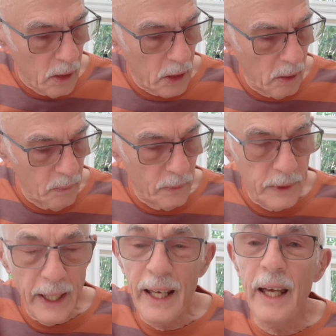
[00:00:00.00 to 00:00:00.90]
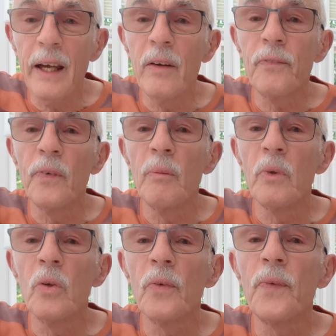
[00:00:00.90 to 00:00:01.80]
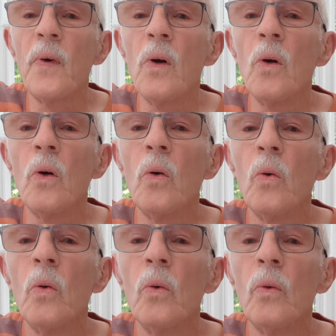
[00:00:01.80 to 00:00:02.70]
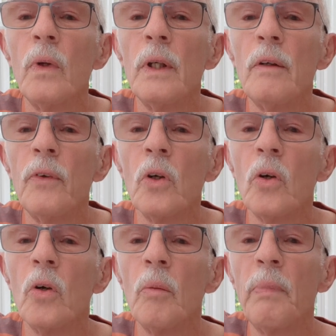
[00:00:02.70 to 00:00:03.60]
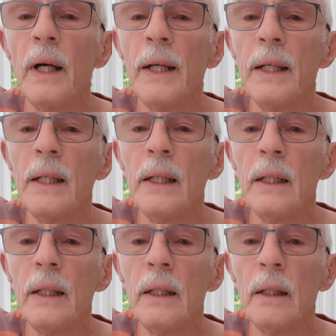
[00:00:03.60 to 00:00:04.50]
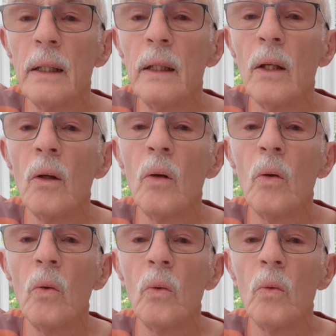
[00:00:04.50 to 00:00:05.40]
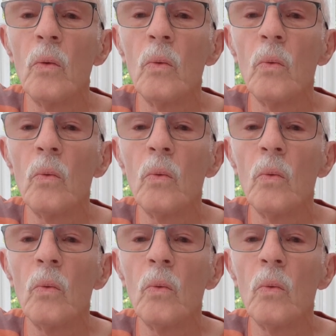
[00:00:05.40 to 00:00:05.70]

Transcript: Come down from your throne, leave your body alone.